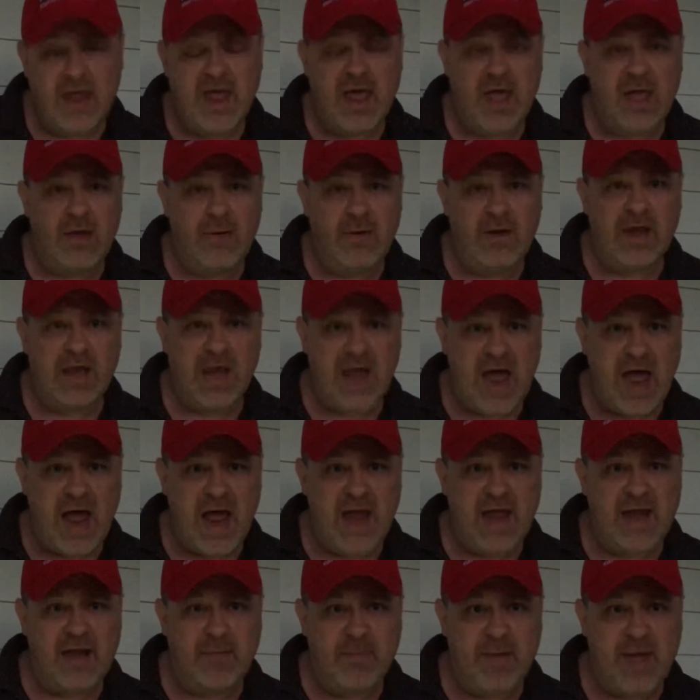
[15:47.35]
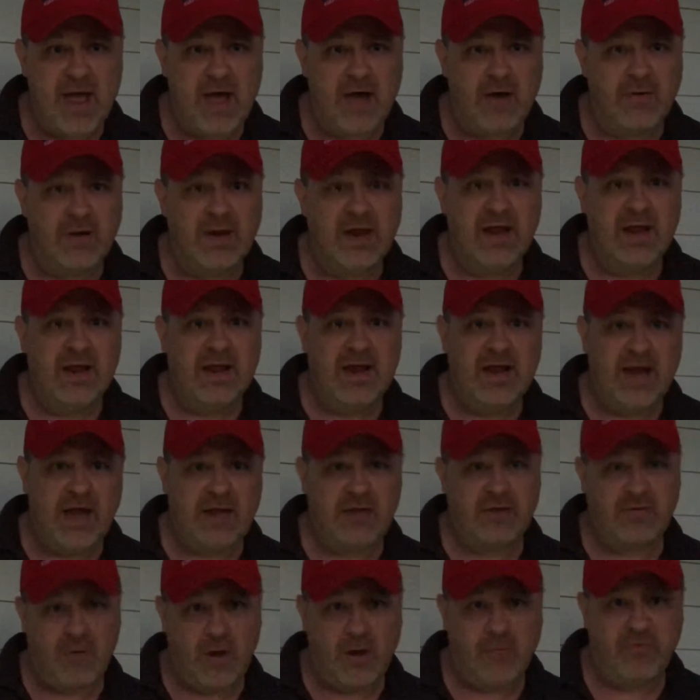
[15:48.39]
and quit lying about
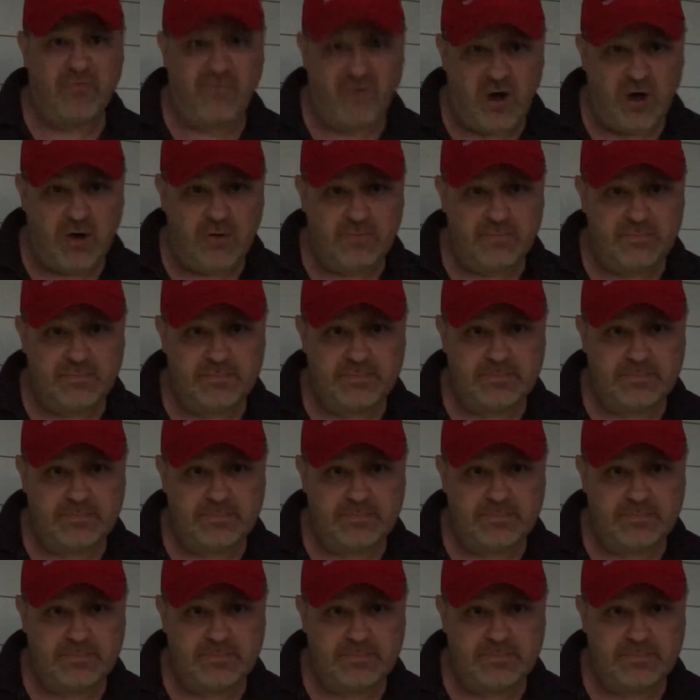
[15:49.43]
it's Trump's fault.